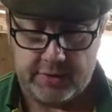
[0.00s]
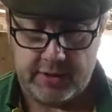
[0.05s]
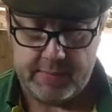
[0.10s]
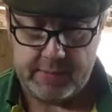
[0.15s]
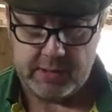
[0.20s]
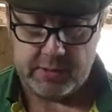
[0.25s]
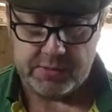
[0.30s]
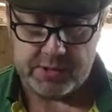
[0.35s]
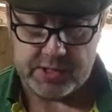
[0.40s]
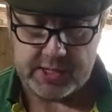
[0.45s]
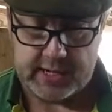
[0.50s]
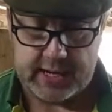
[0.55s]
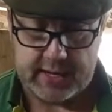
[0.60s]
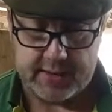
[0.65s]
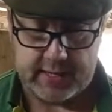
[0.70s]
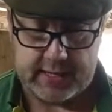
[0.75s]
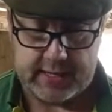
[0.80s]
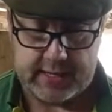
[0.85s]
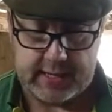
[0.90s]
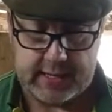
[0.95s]
three bolts to
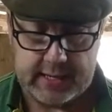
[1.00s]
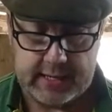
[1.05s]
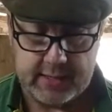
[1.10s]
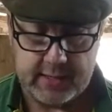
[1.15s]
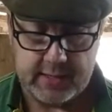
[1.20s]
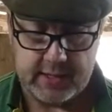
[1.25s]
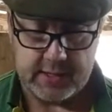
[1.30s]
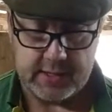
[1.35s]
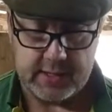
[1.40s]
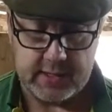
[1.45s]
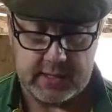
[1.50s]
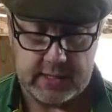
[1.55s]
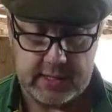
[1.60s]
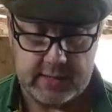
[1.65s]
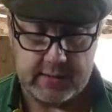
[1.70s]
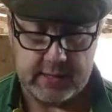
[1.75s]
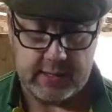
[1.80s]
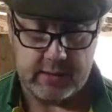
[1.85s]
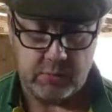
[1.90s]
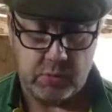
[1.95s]
get the uh, the,
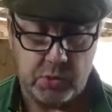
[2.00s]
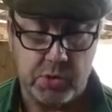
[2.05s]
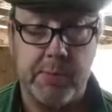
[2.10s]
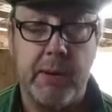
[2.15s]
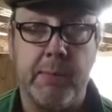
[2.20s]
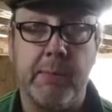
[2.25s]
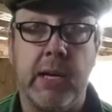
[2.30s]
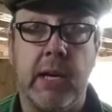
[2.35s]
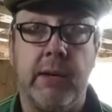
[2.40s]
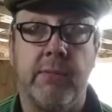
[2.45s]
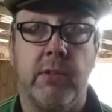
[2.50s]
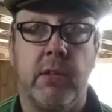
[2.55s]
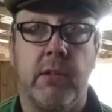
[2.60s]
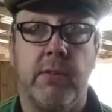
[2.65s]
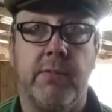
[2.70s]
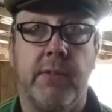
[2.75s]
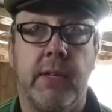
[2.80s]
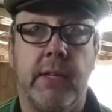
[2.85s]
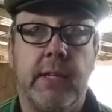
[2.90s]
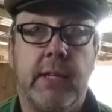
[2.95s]
the uh, water pump cover
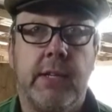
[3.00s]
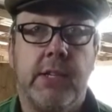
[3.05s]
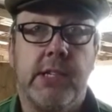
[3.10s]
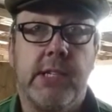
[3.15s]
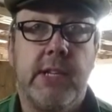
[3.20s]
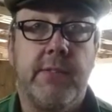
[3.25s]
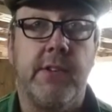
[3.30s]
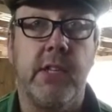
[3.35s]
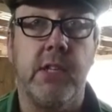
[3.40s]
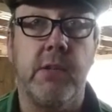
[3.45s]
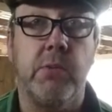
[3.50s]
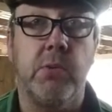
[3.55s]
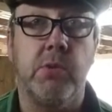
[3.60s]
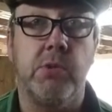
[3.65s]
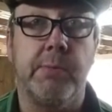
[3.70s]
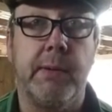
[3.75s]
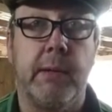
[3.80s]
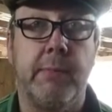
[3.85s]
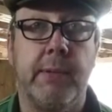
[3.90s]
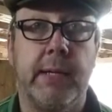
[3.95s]
off, and then just lifted the
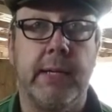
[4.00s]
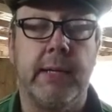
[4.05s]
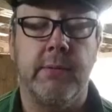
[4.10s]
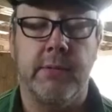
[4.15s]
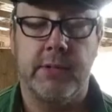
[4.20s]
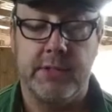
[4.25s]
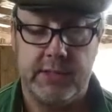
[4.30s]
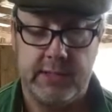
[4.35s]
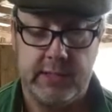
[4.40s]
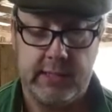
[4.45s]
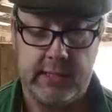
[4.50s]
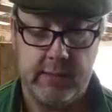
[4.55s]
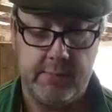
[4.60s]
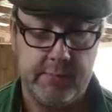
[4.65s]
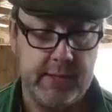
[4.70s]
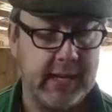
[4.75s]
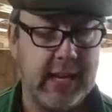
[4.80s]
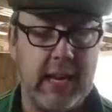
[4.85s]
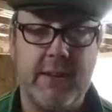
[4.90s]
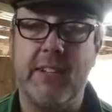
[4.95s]
water pump out. Um, uh,
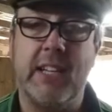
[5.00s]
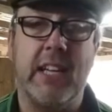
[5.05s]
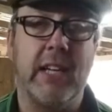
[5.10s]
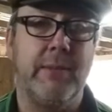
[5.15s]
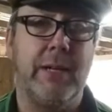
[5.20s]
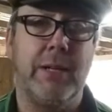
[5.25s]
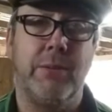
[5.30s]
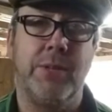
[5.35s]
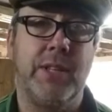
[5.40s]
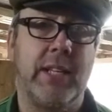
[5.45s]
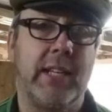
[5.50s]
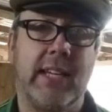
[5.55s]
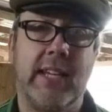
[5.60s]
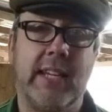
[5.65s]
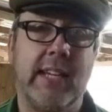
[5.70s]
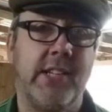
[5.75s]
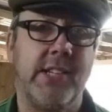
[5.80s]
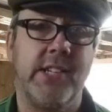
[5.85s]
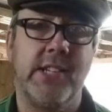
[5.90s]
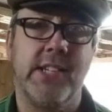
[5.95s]
they never come out with the
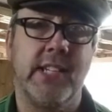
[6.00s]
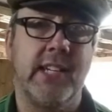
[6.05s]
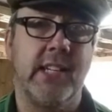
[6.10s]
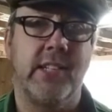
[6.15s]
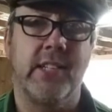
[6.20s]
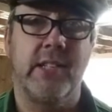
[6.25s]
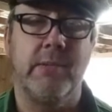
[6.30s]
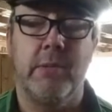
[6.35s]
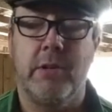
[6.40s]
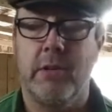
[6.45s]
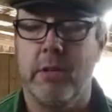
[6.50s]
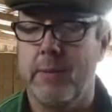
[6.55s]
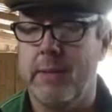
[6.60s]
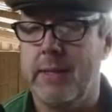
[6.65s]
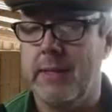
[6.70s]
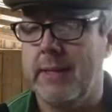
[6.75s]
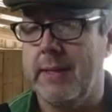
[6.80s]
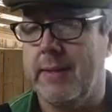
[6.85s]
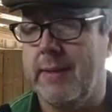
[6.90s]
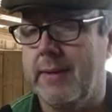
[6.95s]
cage intact. Don't worry
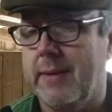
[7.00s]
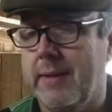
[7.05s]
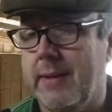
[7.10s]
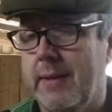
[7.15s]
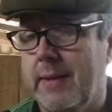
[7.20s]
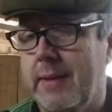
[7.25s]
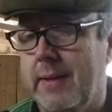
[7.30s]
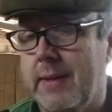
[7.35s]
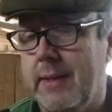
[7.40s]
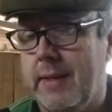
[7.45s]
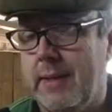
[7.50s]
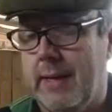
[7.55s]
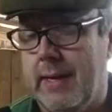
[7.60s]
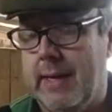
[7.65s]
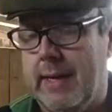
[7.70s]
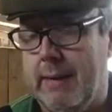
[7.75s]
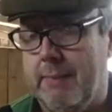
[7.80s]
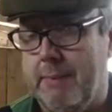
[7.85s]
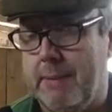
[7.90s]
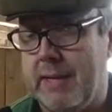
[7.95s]
about
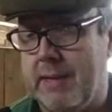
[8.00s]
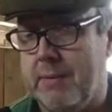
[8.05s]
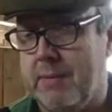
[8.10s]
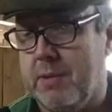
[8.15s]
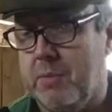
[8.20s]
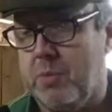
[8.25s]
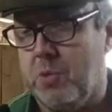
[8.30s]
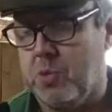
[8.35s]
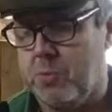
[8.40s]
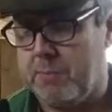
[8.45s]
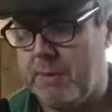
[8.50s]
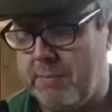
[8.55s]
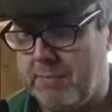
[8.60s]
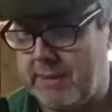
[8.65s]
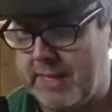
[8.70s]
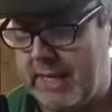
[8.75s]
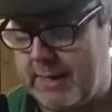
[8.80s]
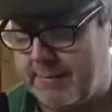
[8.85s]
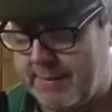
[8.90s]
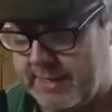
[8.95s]
that. Uh, but the water
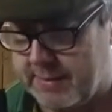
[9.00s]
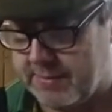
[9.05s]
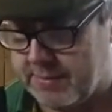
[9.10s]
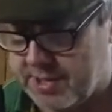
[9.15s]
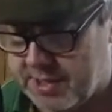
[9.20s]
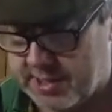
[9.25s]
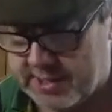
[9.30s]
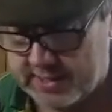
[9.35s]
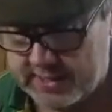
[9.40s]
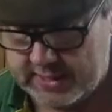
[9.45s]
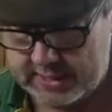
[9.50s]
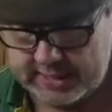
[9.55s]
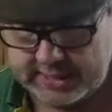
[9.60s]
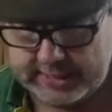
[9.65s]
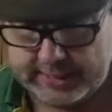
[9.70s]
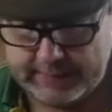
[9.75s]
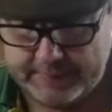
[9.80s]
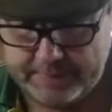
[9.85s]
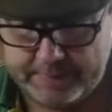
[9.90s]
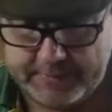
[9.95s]
pump came out
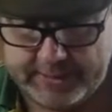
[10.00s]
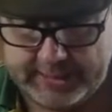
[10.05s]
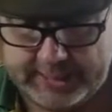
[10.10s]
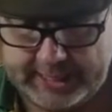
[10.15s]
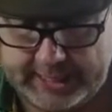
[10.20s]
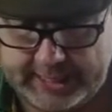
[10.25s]
um,